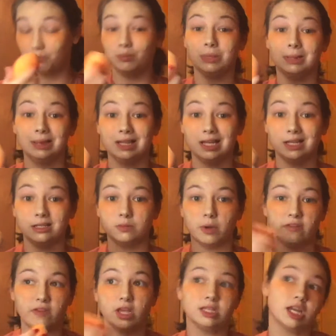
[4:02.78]
blend
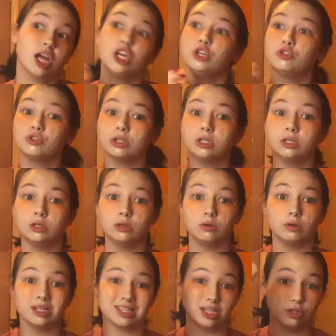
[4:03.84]
my face like I usually do,
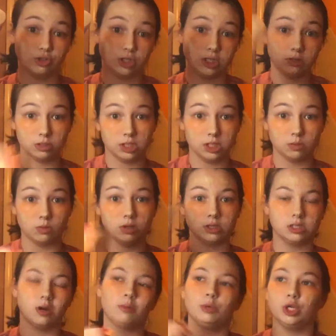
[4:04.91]
because I usually use this one,
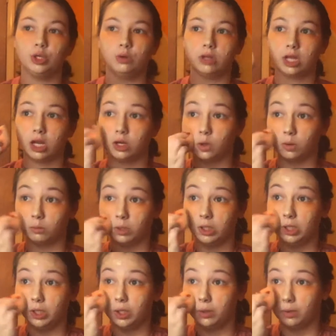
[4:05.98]
so I'm gonna do it like I
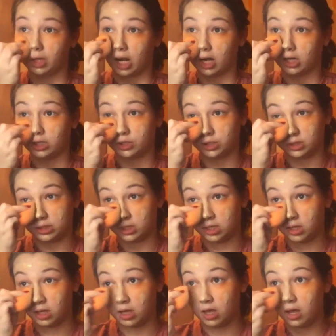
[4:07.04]
normally do and kind of just
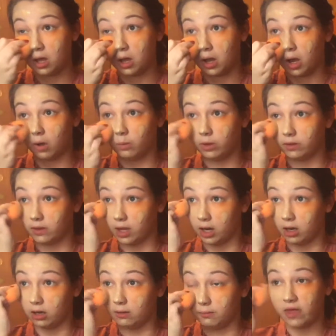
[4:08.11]
go in
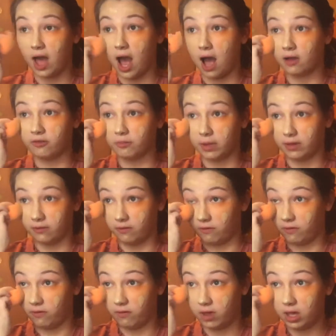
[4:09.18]
there, half my
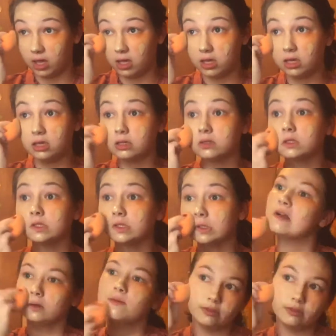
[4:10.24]
face.